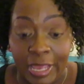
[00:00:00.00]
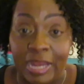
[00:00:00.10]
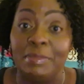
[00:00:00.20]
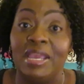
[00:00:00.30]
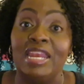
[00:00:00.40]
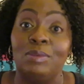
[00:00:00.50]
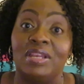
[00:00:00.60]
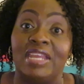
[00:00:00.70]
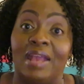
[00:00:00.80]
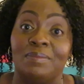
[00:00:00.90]
And I'm going to end it
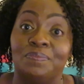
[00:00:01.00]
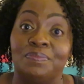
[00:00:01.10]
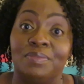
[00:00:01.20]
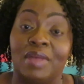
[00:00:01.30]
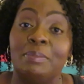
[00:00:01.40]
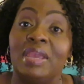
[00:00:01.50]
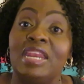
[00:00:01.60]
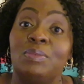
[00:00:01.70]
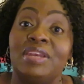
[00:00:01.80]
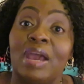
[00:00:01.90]
with that. I'm going to
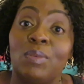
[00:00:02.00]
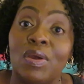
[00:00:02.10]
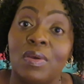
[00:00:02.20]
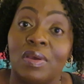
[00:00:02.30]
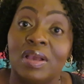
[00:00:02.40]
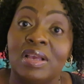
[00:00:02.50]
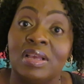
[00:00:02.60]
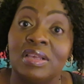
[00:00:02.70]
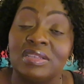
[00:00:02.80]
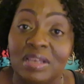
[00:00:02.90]
end it with that word.
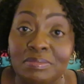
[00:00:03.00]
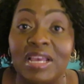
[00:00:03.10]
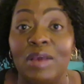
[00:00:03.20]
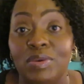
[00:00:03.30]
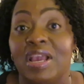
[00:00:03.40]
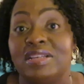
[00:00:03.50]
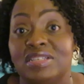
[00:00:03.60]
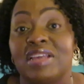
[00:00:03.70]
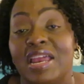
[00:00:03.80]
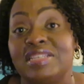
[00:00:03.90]
Sometimes we got
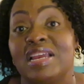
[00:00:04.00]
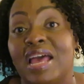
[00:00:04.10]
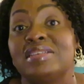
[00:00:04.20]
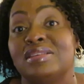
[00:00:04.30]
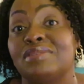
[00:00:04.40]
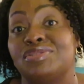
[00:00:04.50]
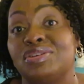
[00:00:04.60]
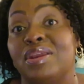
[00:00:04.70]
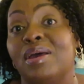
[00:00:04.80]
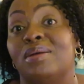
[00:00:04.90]
just got to tell ourselves to
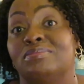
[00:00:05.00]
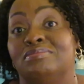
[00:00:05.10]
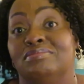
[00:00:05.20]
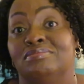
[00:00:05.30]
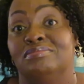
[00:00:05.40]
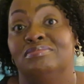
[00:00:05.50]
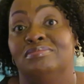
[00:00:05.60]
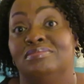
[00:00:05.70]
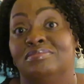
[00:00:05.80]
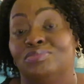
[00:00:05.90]
shut up.
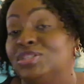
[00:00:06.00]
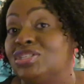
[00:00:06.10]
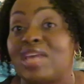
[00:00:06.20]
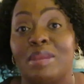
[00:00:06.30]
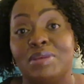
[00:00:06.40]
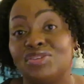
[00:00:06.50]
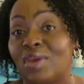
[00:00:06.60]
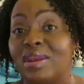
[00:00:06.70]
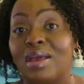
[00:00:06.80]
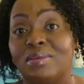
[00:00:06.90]
We just gotta be
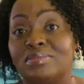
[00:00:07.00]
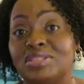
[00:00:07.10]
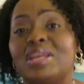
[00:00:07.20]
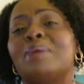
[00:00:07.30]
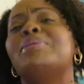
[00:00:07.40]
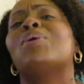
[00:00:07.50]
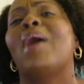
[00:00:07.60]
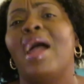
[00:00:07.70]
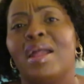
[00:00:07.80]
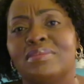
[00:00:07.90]
straight up. Shut up, be
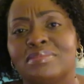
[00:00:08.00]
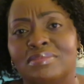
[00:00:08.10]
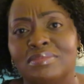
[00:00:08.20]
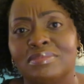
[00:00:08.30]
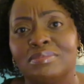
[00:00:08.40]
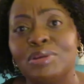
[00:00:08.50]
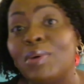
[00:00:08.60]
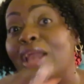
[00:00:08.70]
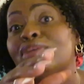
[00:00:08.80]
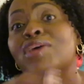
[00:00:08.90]
quiet. Be
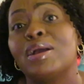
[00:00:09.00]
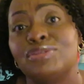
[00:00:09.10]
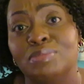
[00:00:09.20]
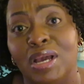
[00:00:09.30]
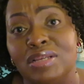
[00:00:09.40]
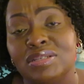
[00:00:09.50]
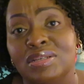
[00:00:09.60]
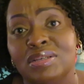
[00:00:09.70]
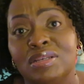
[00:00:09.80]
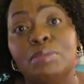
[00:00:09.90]
quiet, you talking too much.
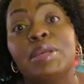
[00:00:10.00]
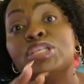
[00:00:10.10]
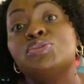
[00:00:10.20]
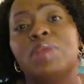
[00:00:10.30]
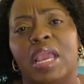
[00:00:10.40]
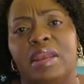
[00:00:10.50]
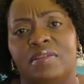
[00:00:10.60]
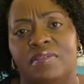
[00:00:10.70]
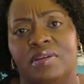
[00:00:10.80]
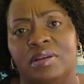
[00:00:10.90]
Being too
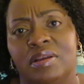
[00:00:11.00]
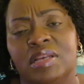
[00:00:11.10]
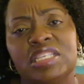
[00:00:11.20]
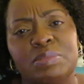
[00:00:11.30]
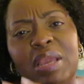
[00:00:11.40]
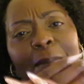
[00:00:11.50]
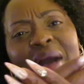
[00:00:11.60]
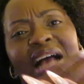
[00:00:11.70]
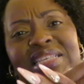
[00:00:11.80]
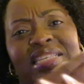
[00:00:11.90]
negative. Speak
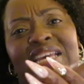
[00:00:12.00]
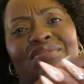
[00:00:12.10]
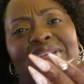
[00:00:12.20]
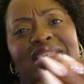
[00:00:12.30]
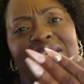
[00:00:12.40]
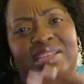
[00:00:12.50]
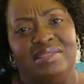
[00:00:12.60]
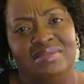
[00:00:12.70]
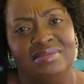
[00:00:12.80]
positivity.